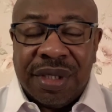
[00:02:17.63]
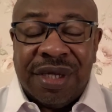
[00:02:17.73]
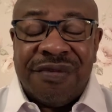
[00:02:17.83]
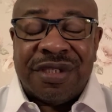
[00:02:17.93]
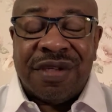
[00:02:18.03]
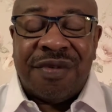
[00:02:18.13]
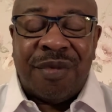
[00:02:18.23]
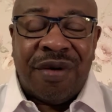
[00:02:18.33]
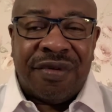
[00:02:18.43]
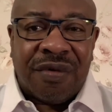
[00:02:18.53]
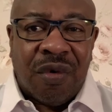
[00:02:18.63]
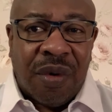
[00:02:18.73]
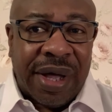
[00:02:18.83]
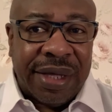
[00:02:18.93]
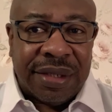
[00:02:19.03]
Give yourself a moment of
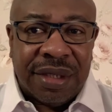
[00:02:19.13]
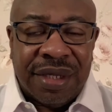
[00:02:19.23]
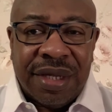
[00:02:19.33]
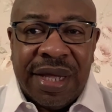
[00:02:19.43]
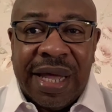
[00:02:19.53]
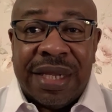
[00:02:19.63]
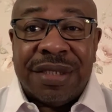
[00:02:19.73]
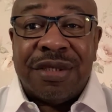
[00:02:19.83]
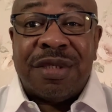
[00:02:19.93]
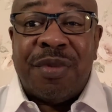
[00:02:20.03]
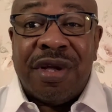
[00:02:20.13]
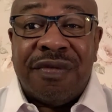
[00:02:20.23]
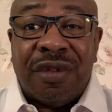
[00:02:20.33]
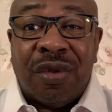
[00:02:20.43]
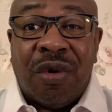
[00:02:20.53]
quiet and let the Spirit
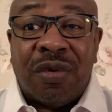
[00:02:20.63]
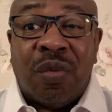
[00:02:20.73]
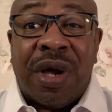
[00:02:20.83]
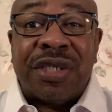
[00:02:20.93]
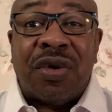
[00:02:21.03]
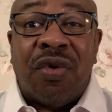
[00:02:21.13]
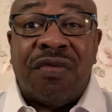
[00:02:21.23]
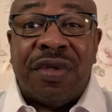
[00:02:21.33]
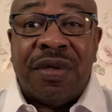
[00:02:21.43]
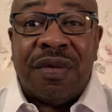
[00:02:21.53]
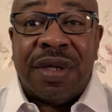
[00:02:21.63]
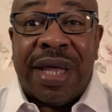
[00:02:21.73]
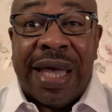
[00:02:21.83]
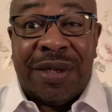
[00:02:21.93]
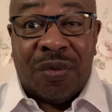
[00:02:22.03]
of the Lord wash over you
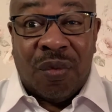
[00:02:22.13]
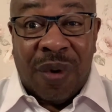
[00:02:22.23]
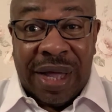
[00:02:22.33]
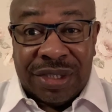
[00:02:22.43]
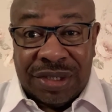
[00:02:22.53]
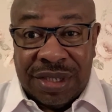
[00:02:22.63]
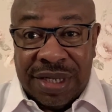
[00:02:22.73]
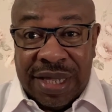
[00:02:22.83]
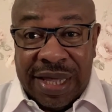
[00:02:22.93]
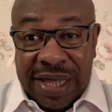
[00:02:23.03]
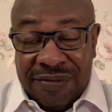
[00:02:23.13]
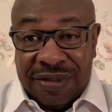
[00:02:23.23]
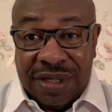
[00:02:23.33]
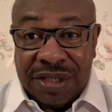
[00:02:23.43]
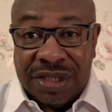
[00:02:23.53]
and watch everything